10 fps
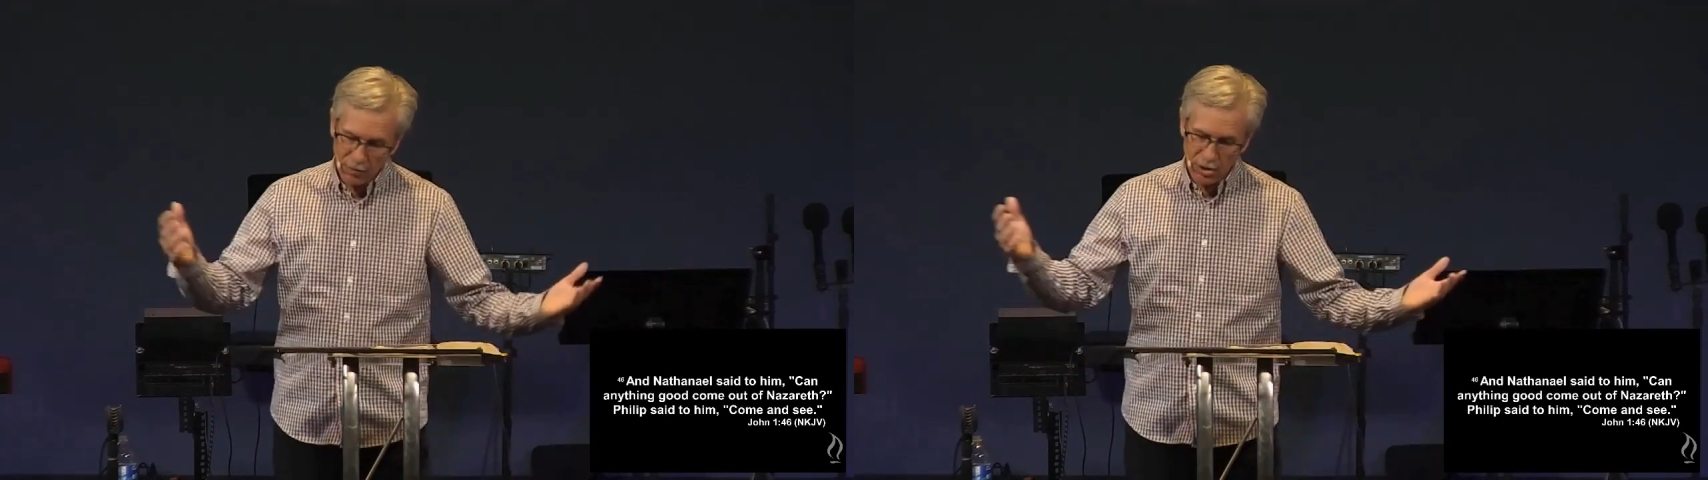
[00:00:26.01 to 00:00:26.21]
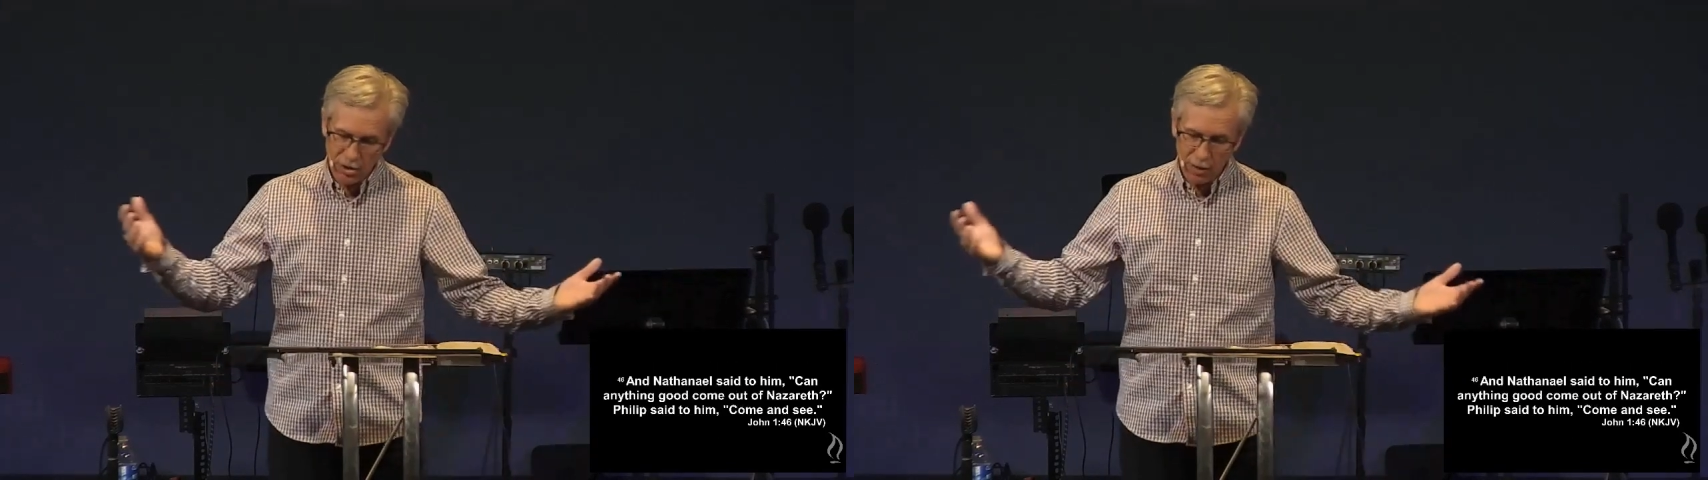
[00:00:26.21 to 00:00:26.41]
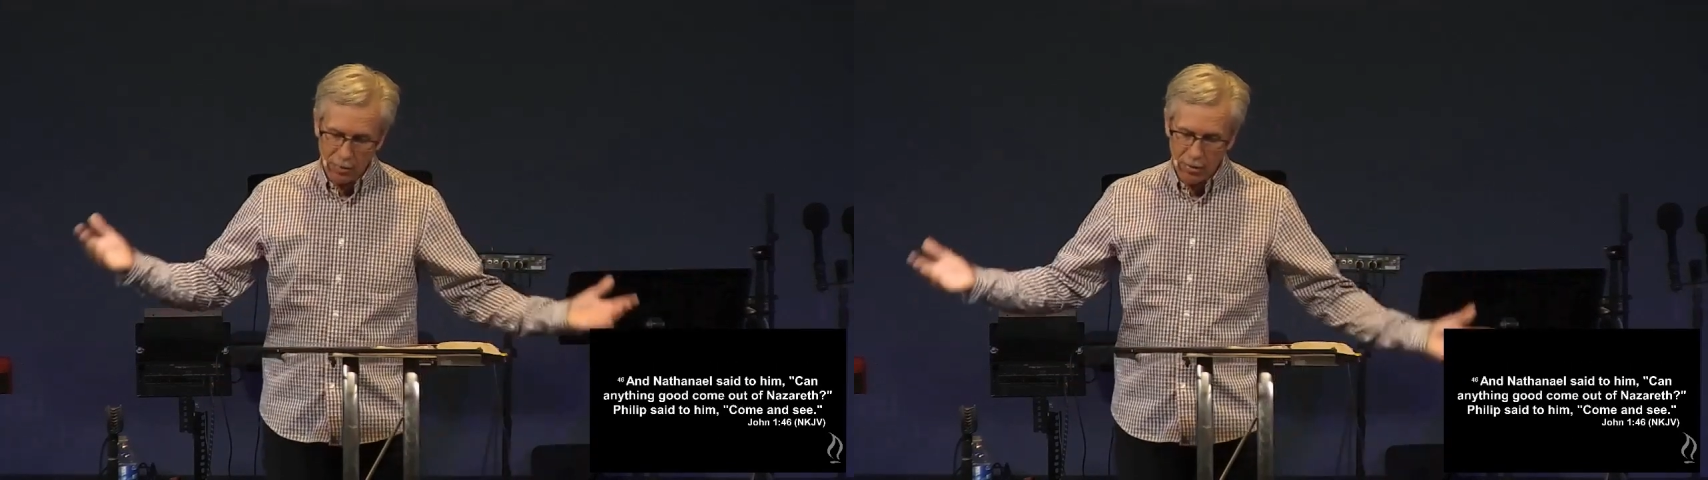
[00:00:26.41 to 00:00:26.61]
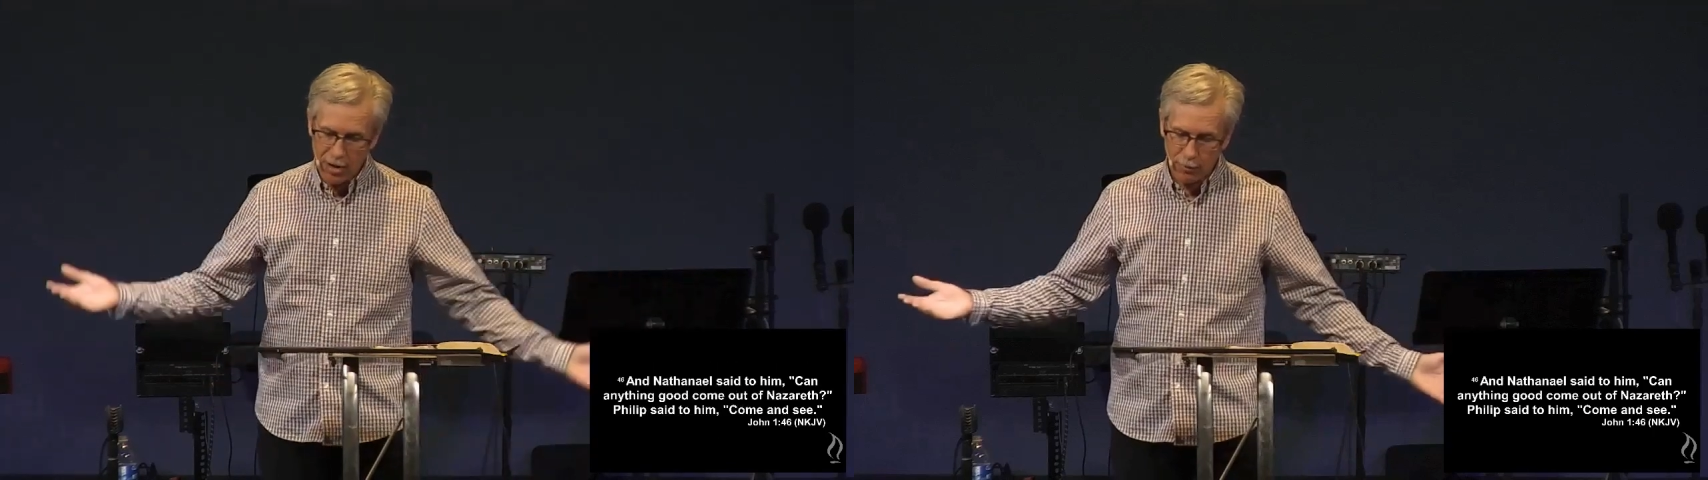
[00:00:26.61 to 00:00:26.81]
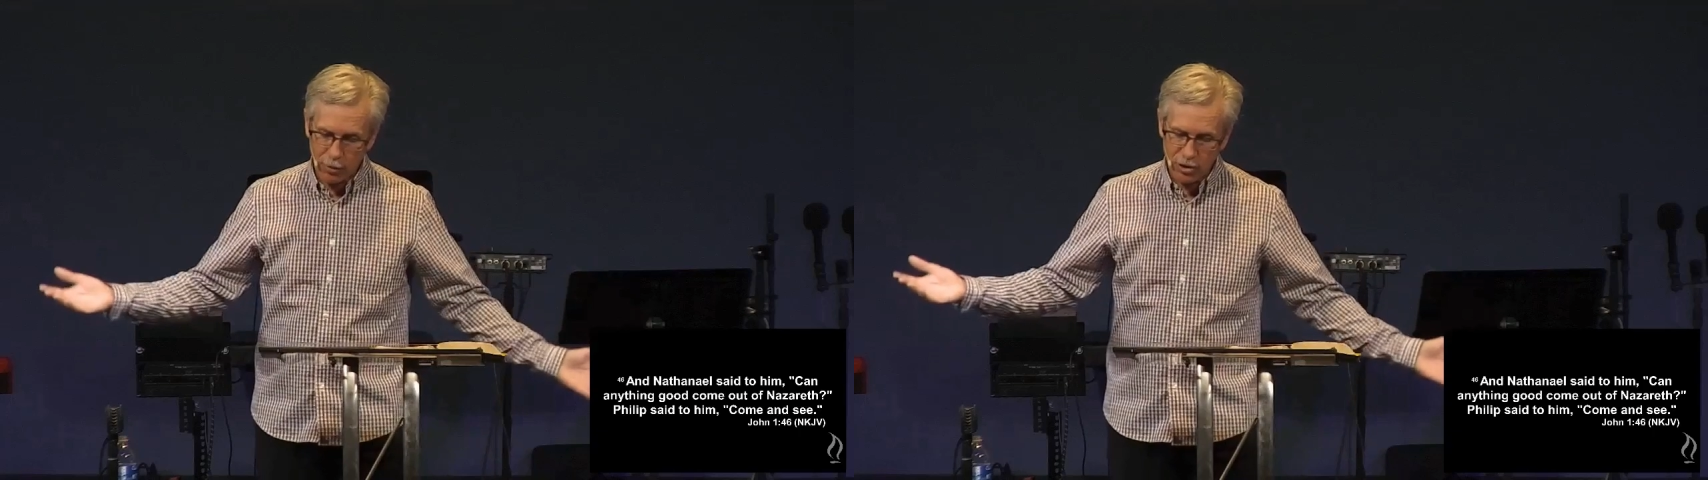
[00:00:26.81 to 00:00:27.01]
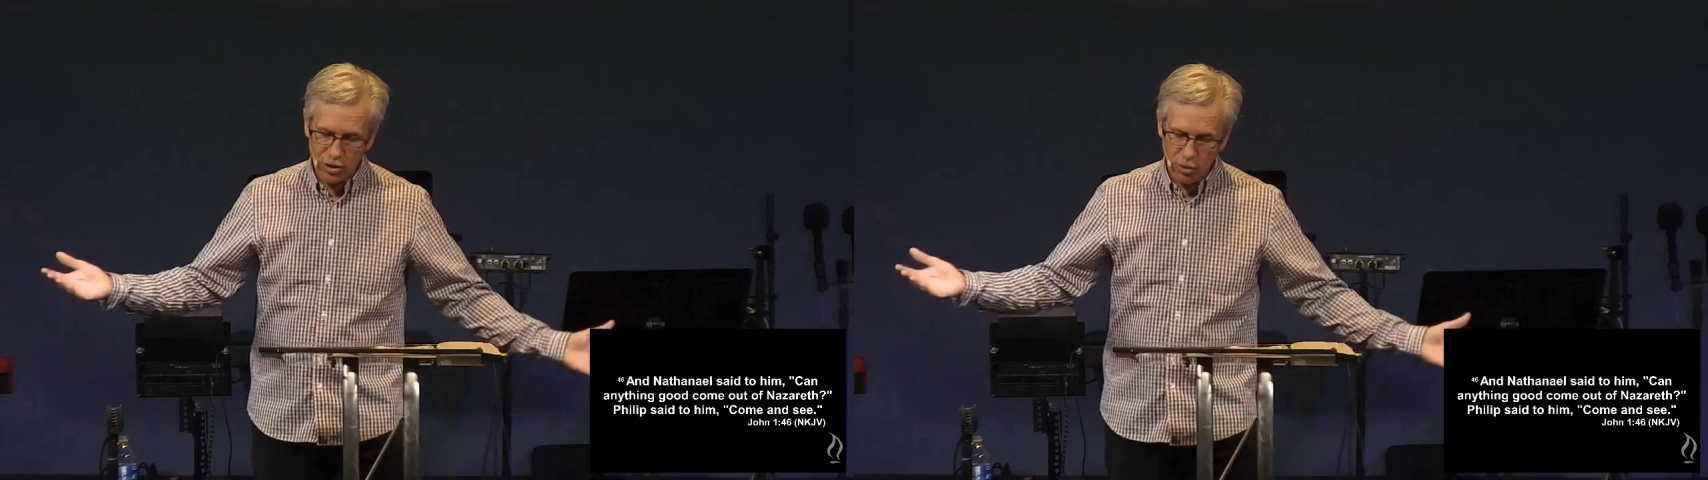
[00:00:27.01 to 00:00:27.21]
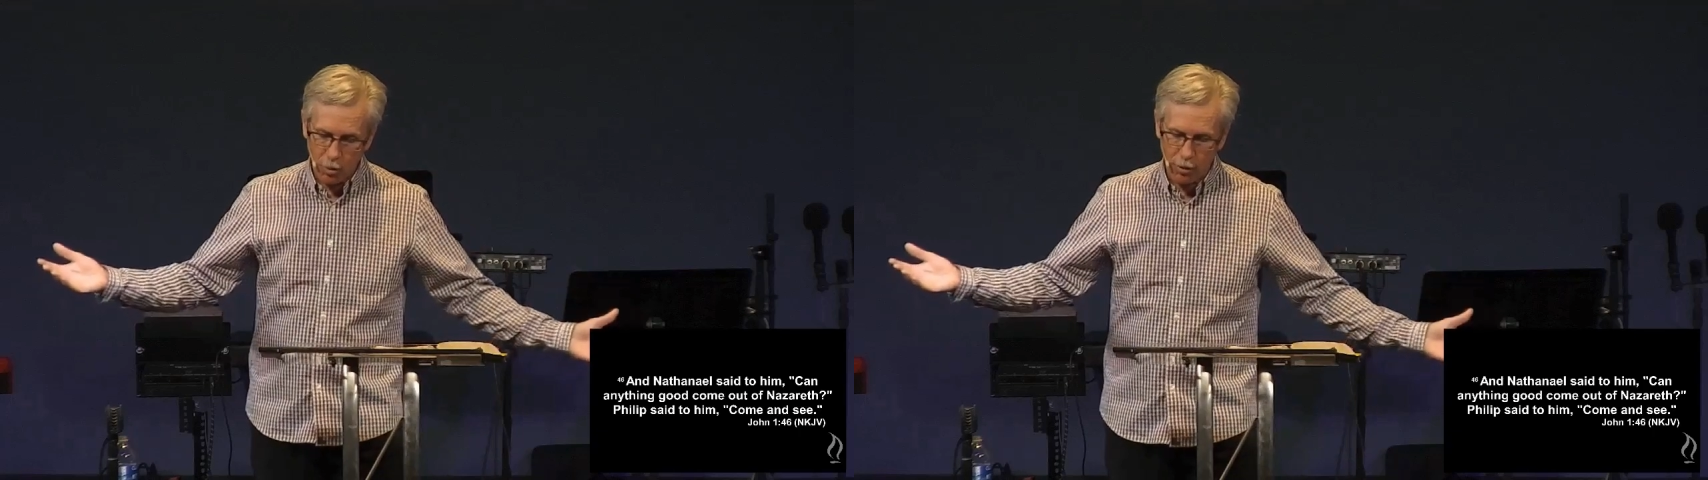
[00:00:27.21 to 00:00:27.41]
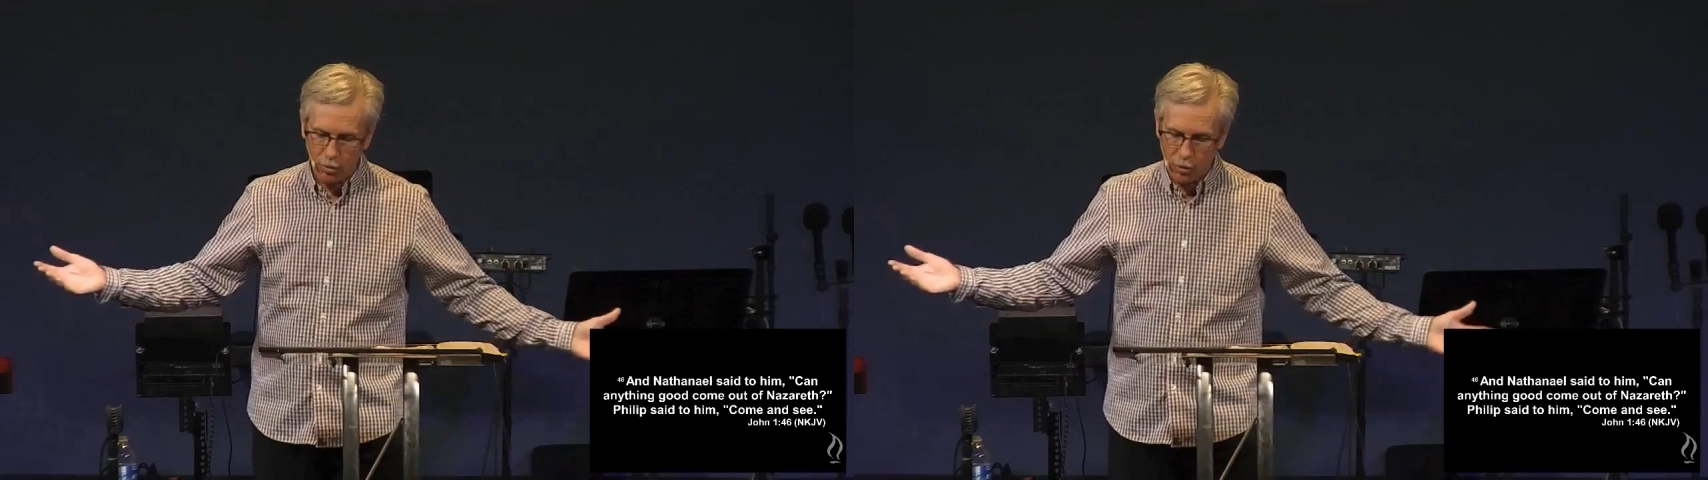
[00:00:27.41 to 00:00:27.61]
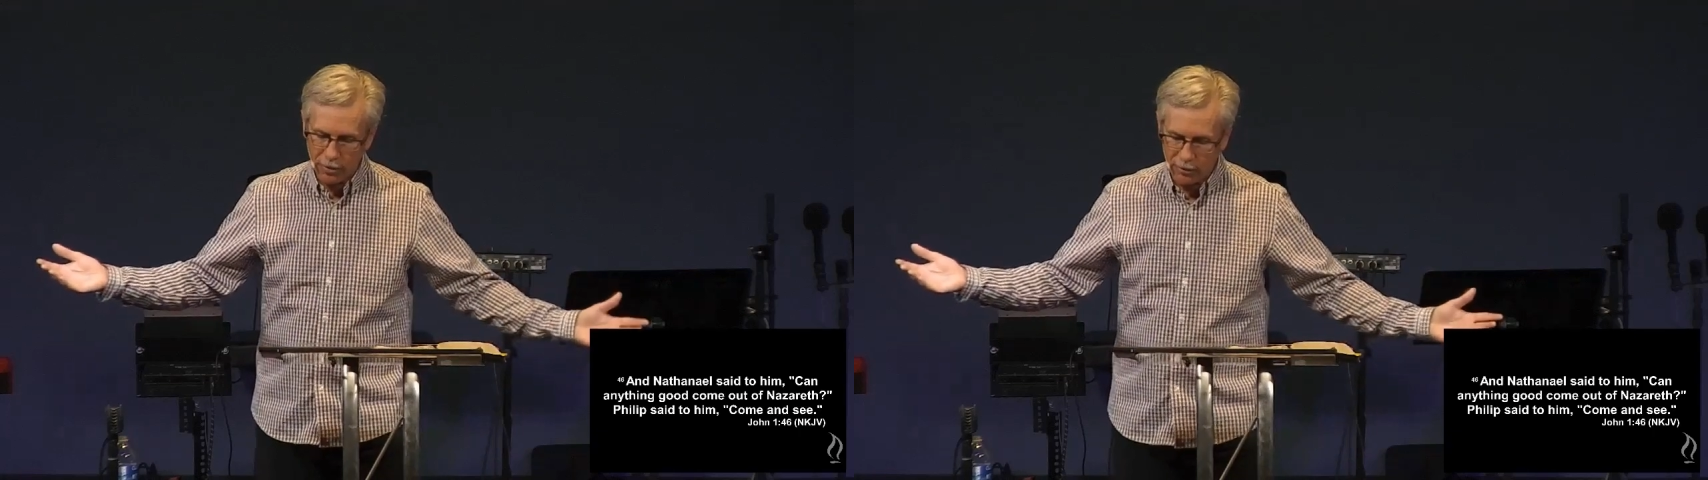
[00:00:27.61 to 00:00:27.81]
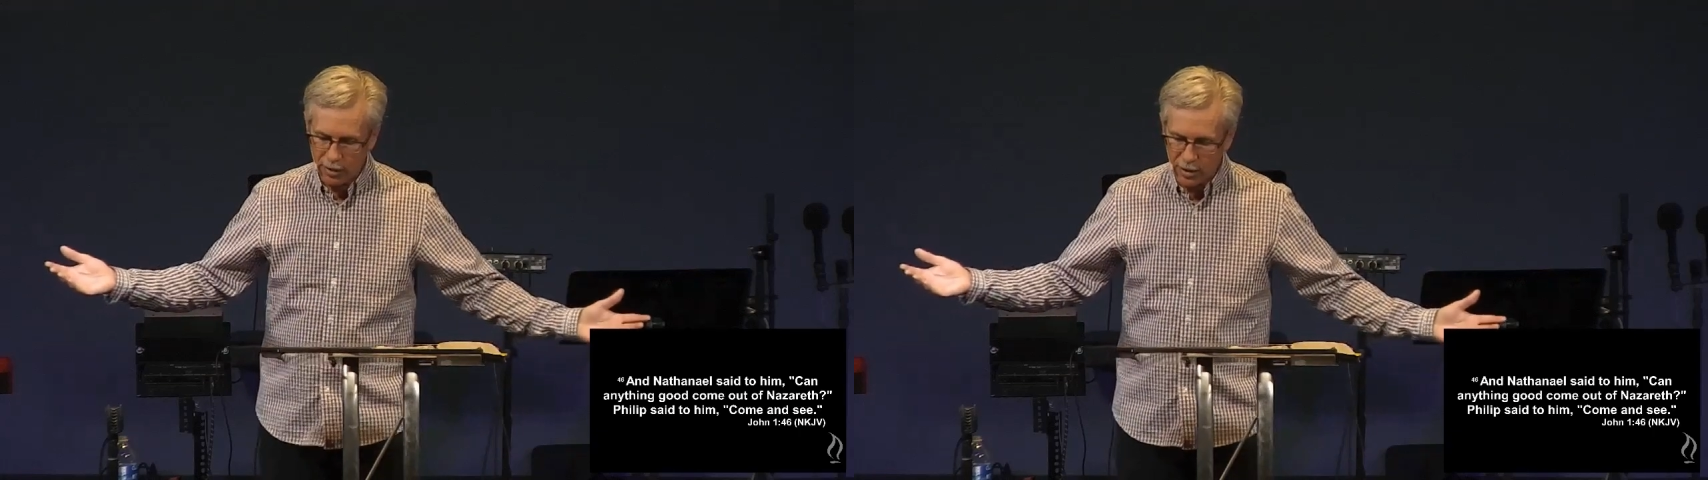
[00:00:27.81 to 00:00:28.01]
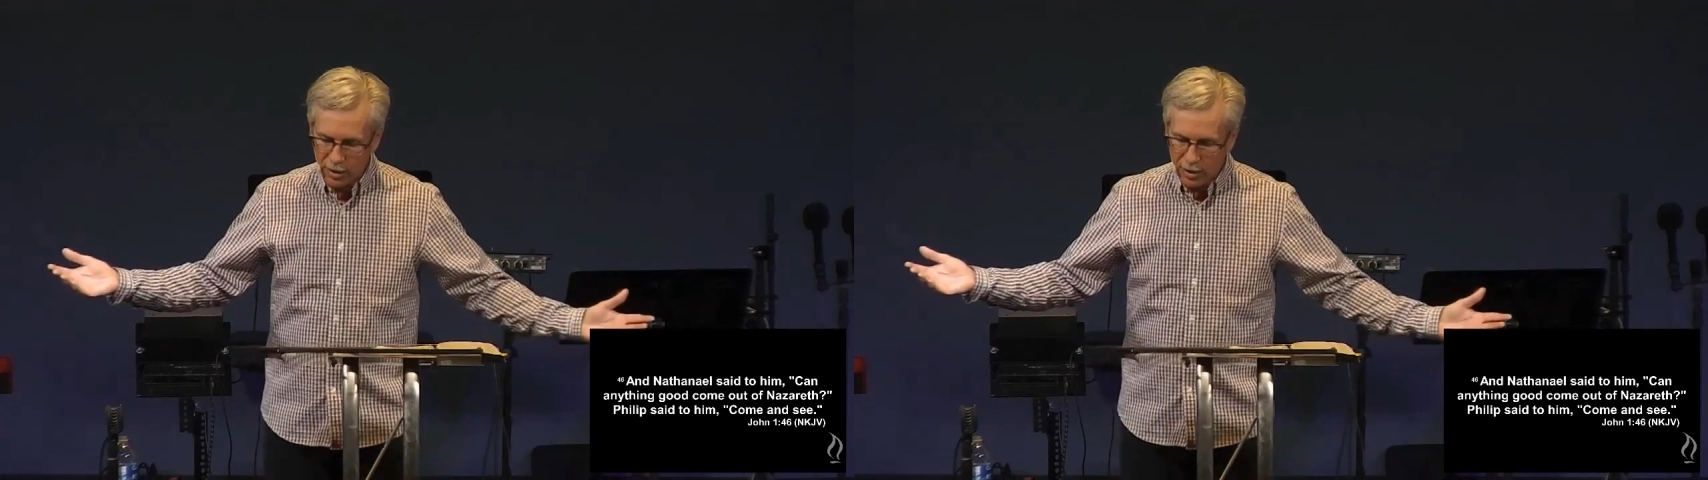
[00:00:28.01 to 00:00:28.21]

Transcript: just like maybe that person you work with,